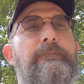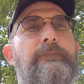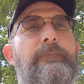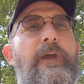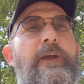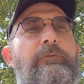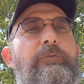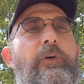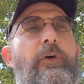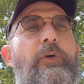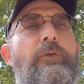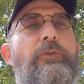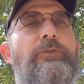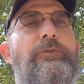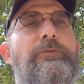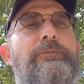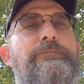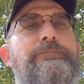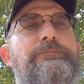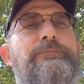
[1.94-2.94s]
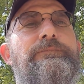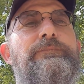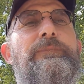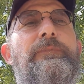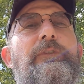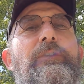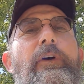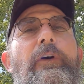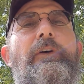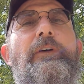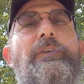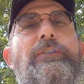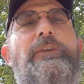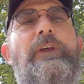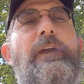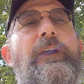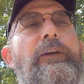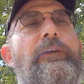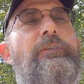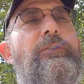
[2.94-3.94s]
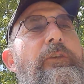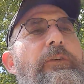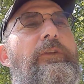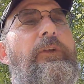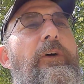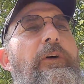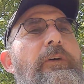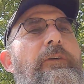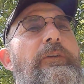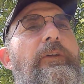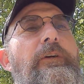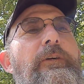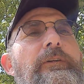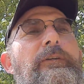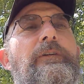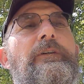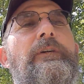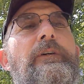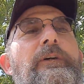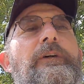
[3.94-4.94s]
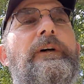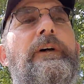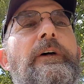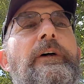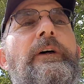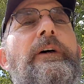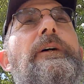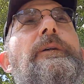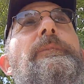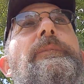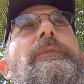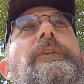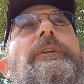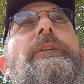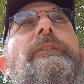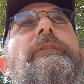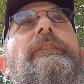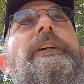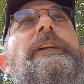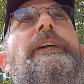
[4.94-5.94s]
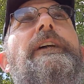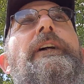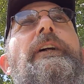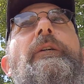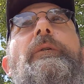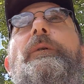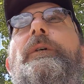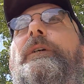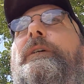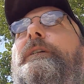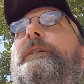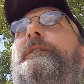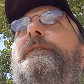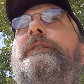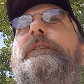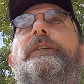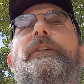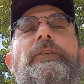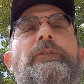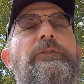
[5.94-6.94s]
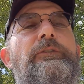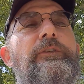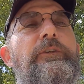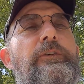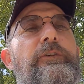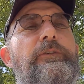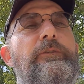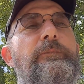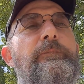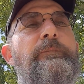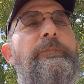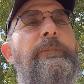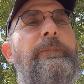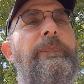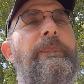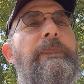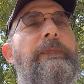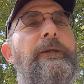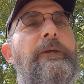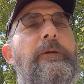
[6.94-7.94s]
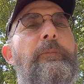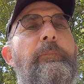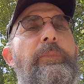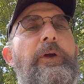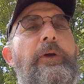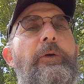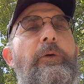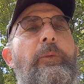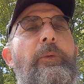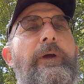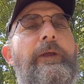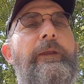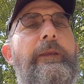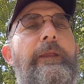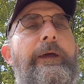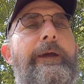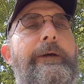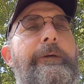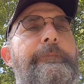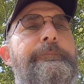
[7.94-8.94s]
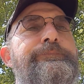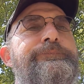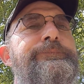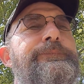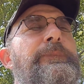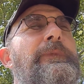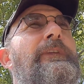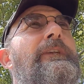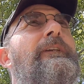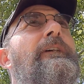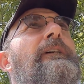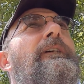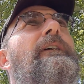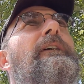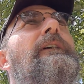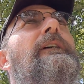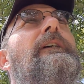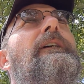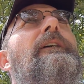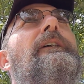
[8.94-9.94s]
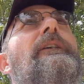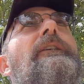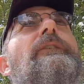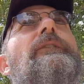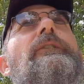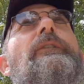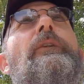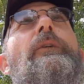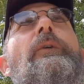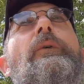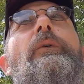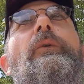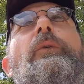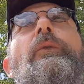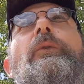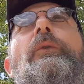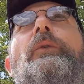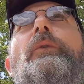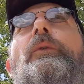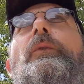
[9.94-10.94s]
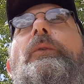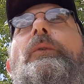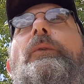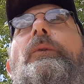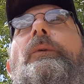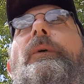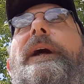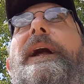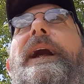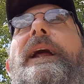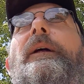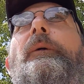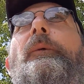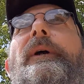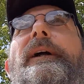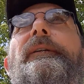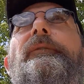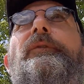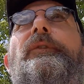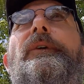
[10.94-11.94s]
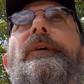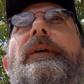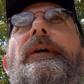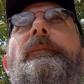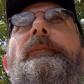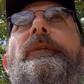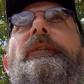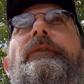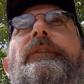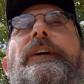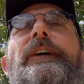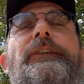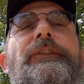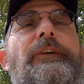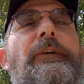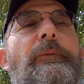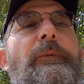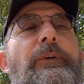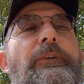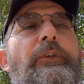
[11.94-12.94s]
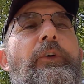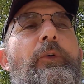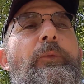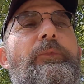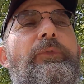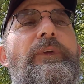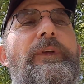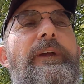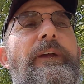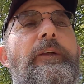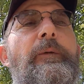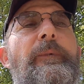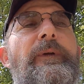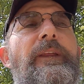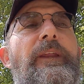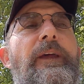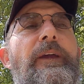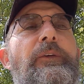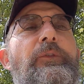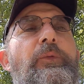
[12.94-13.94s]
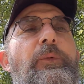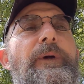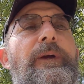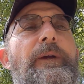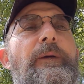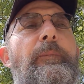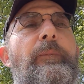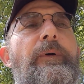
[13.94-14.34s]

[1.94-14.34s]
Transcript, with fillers: Hey folks, sorry it's taking so long to put a video on YouTube. The computer went down, so I gotta wait for them to fix it, which hopefully it'll be next week.